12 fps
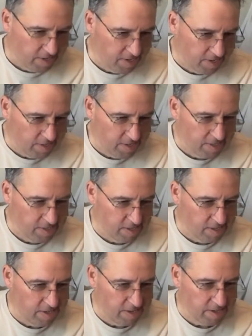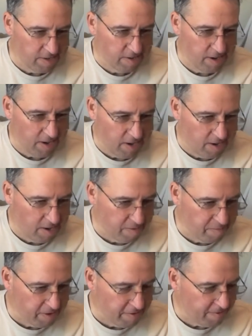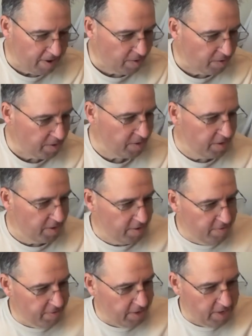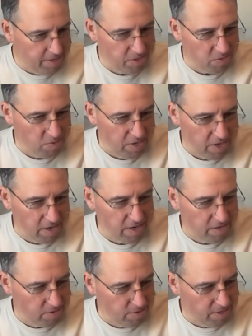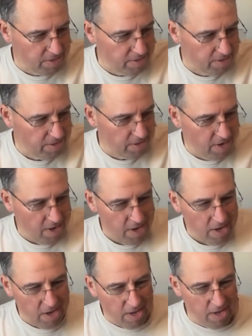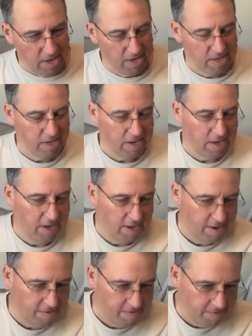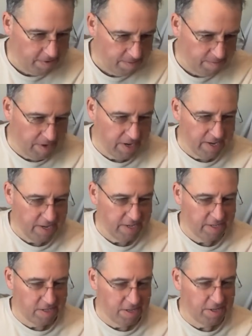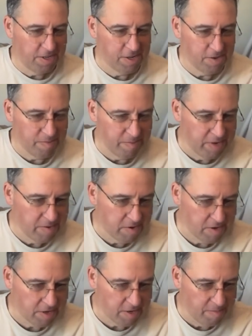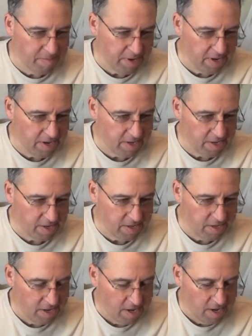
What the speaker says: I am the founder of UsWeAreTwins, and I have my digital mirror companion